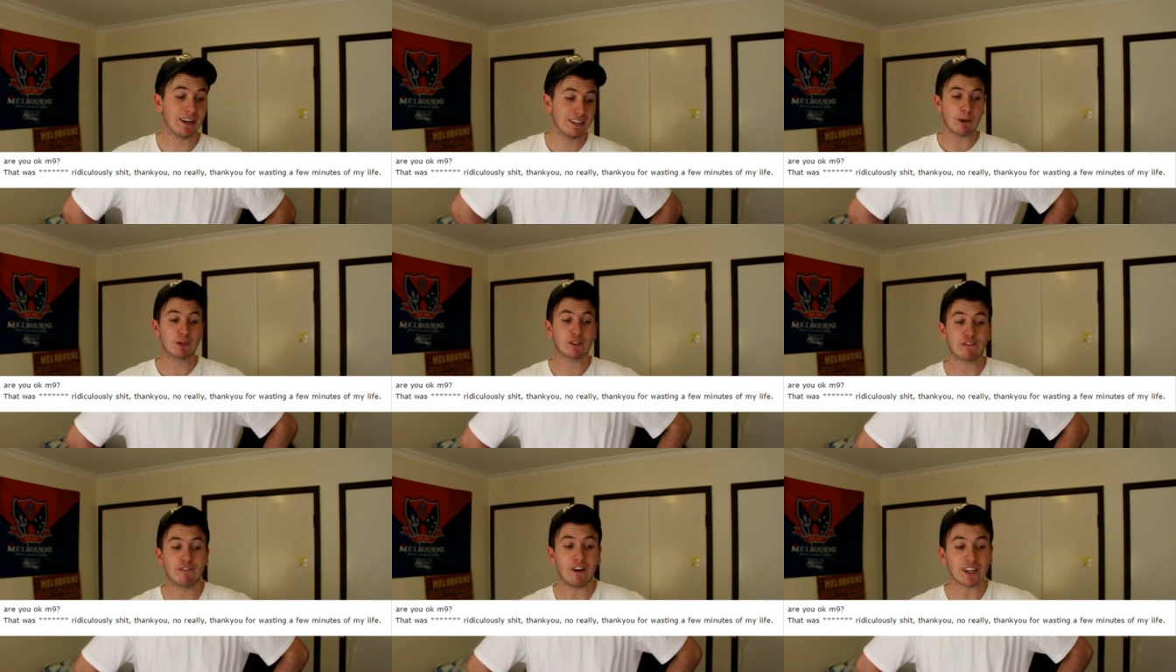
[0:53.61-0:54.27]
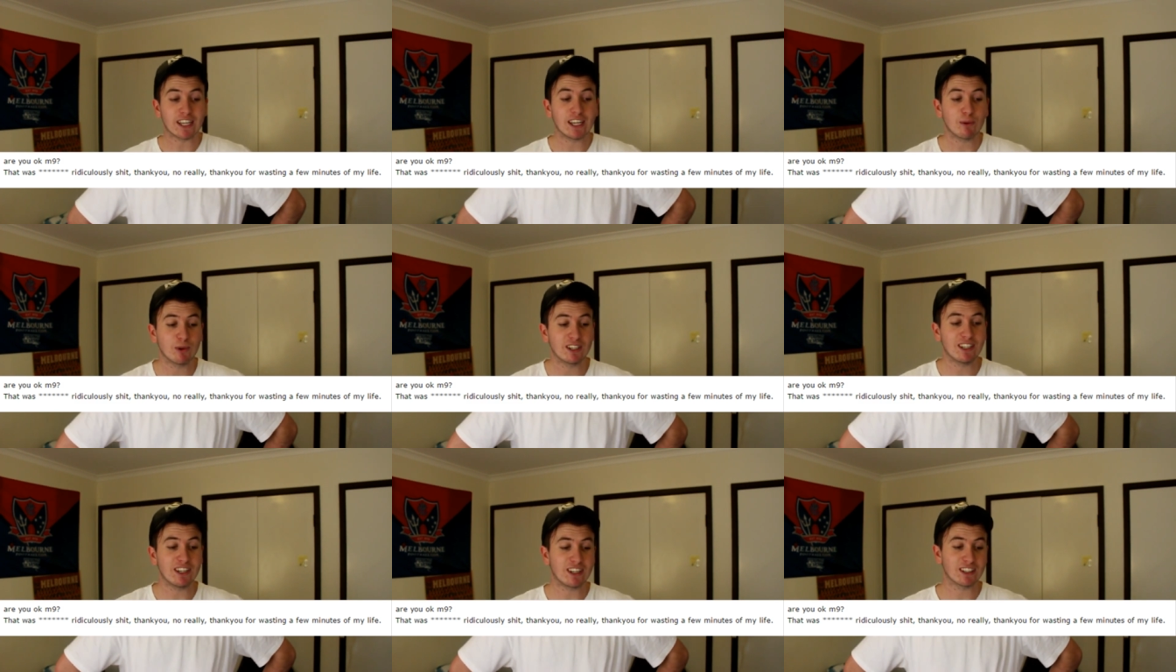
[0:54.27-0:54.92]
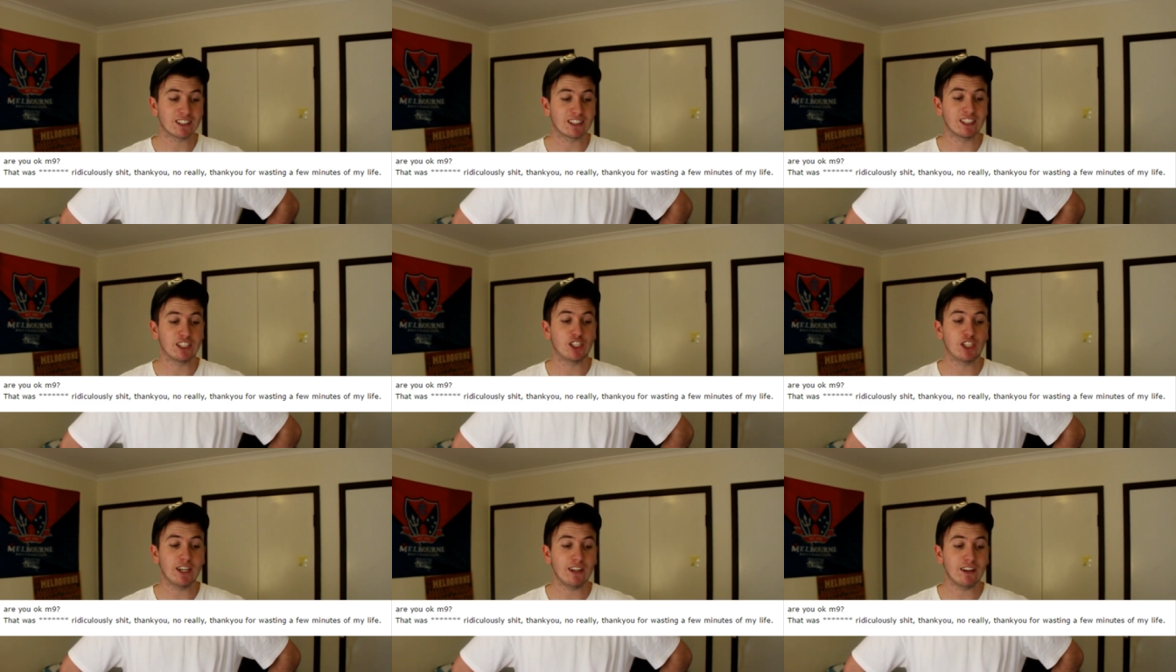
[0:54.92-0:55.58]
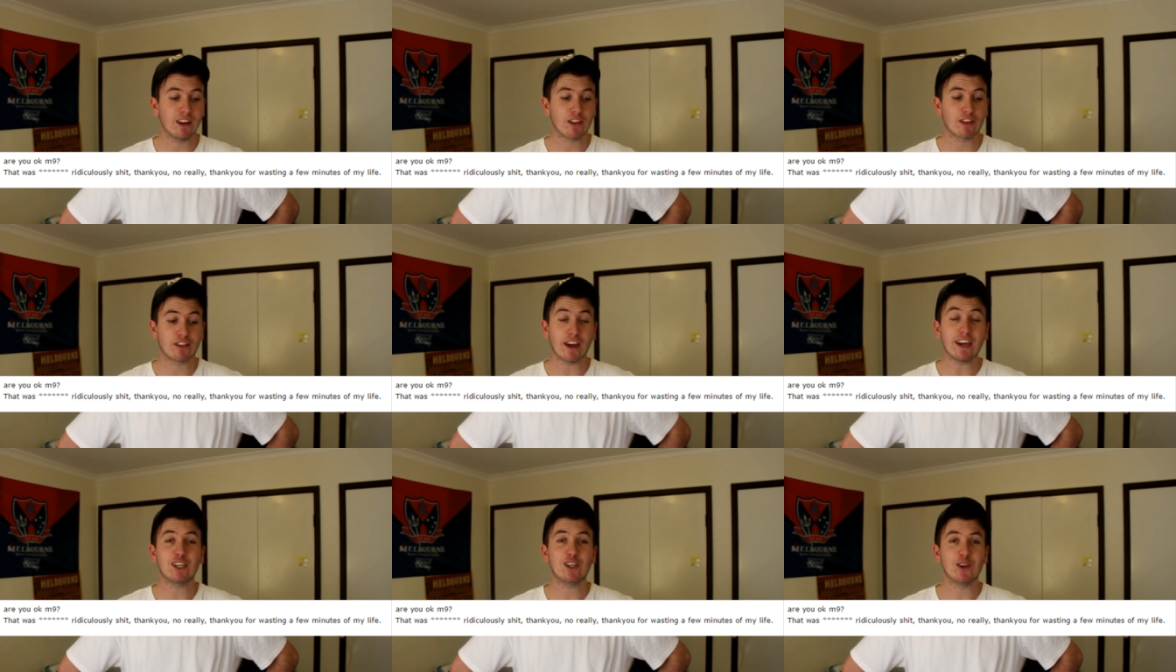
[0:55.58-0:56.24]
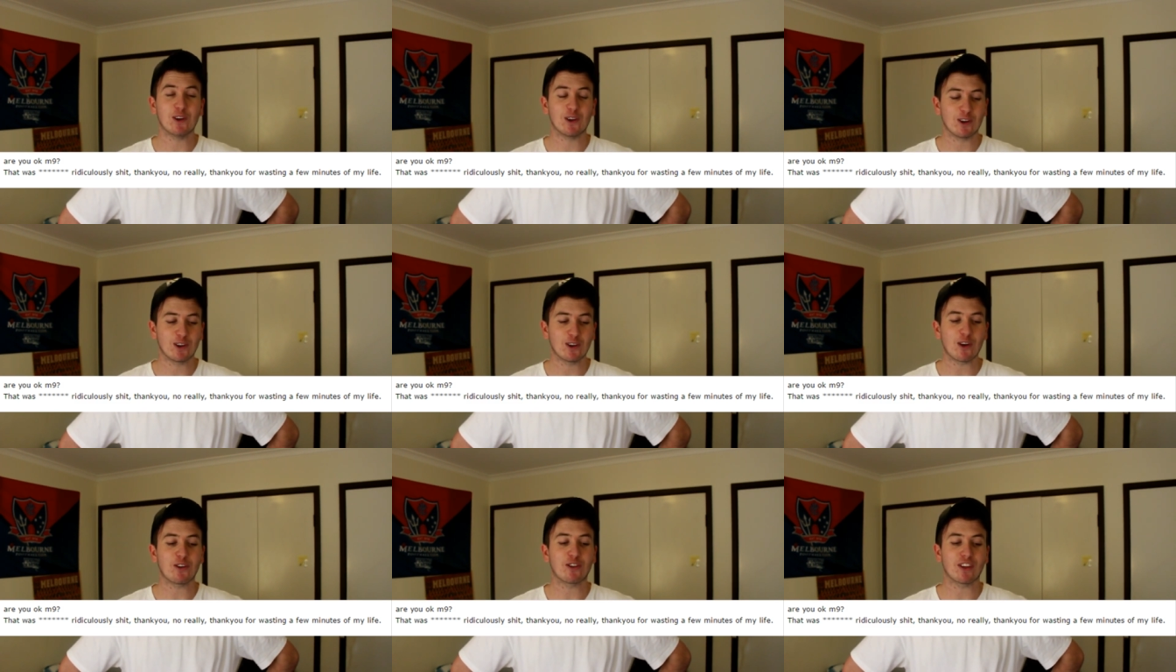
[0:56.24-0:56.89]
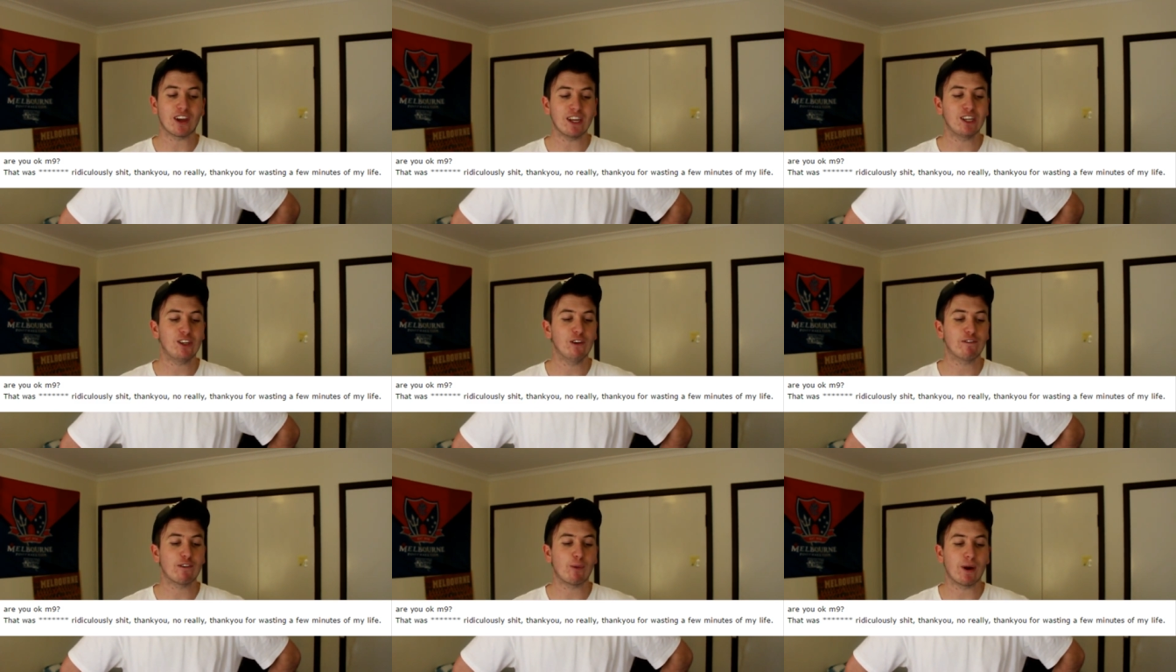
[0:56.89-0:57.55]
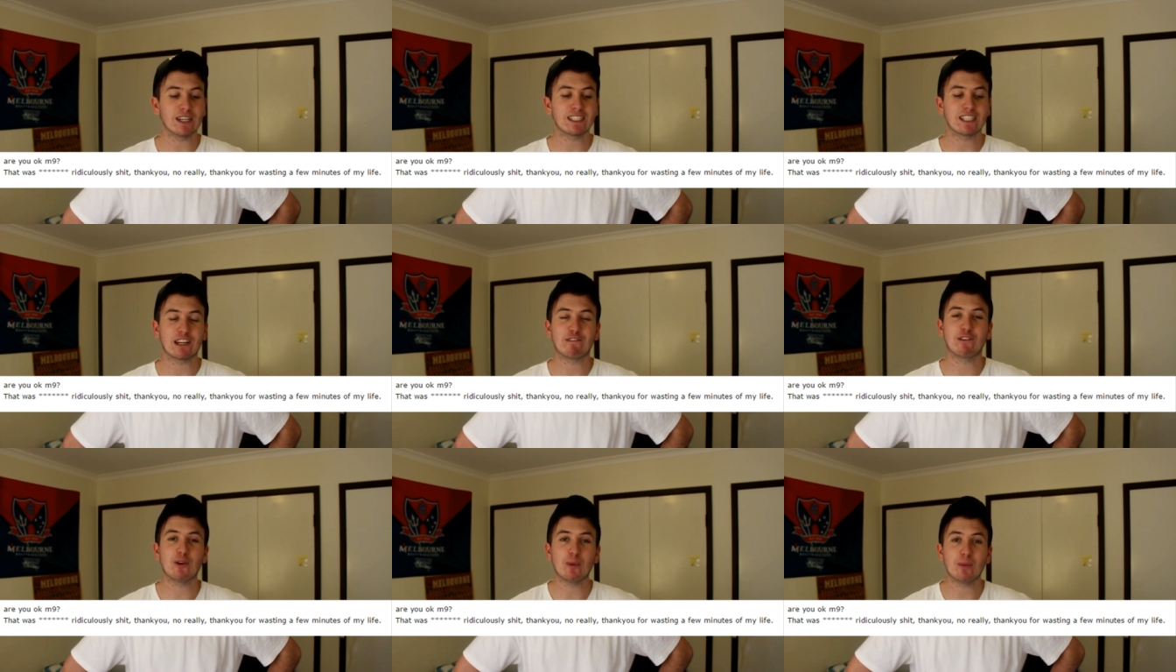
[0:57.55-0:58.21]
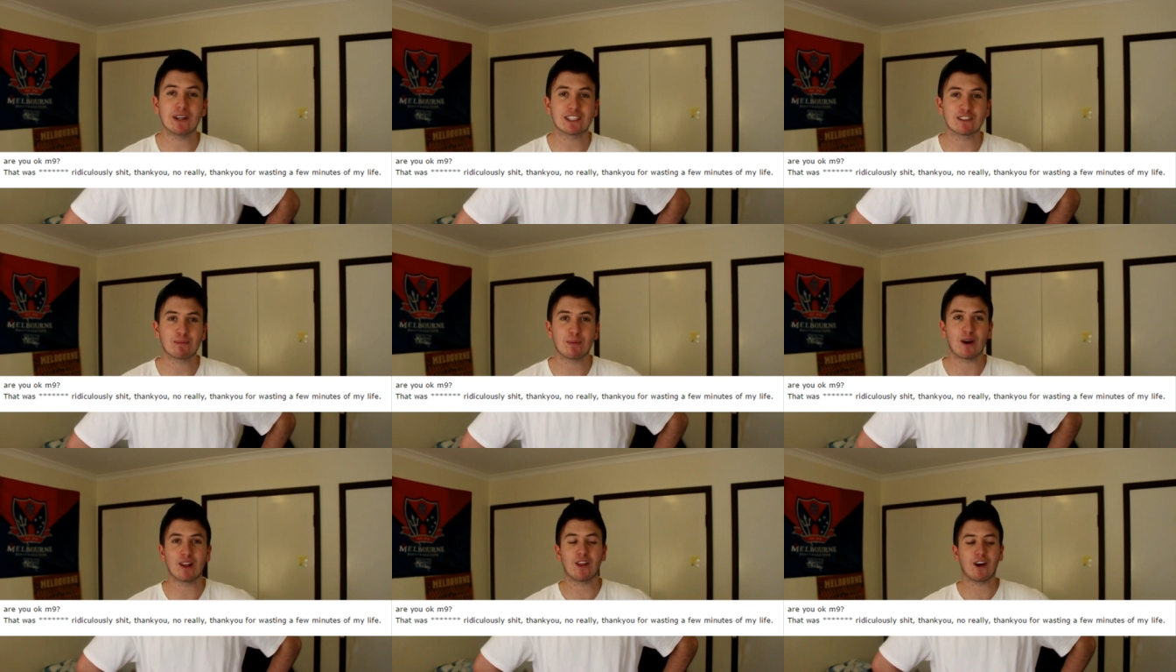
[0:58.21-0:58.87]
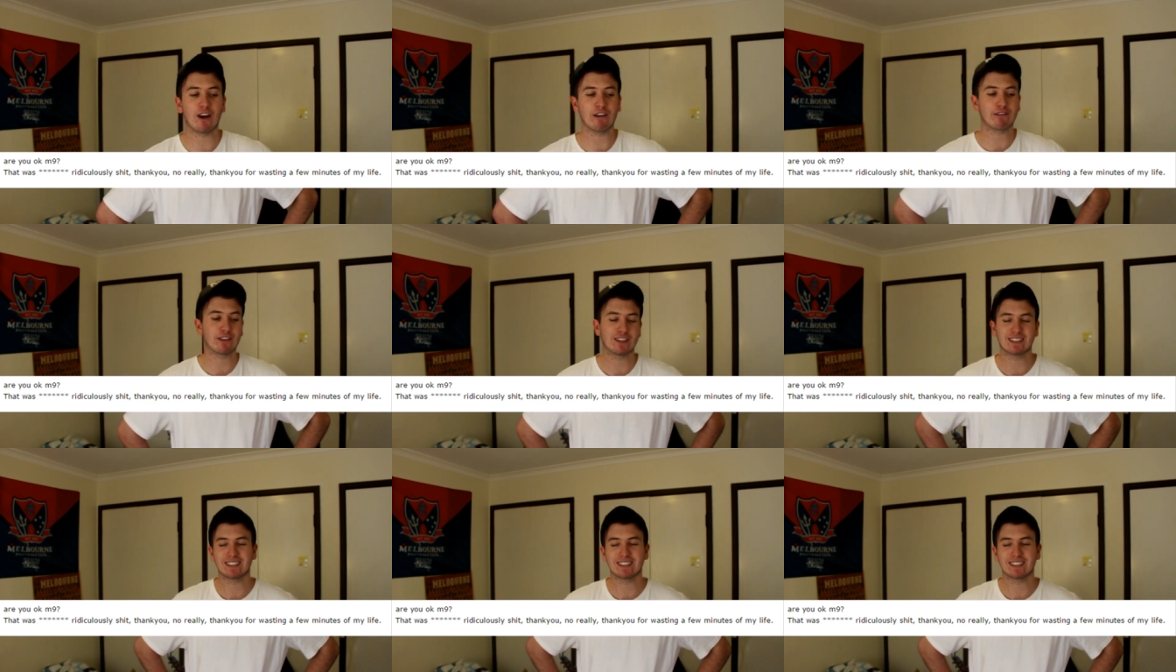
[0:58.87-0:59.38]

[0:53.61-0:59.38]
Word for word: That was fucking ridiculously shit. Thank you. No thank you for wasting a few minutes of my life.